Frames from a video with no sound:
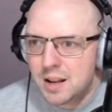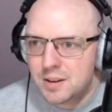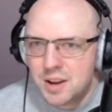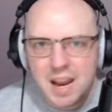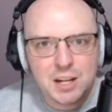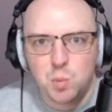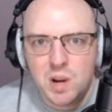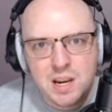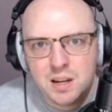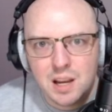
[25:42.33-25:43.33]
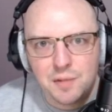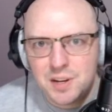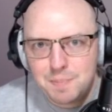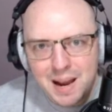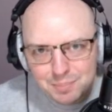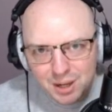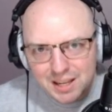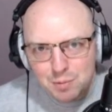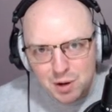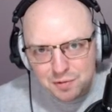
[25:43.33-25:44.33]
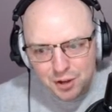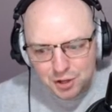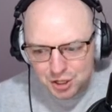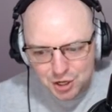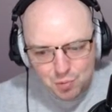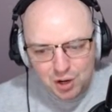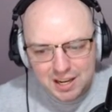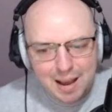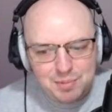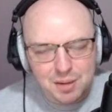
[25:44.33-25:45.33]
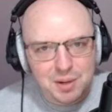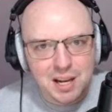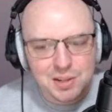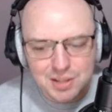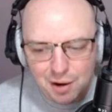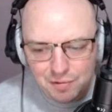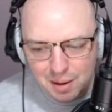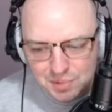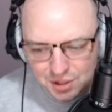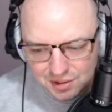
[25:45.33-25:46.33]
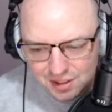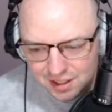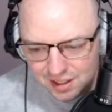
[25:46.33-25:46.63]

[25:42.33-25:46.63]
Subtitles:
next week, if he's back by game week 30 and you want to captain him against Southampton,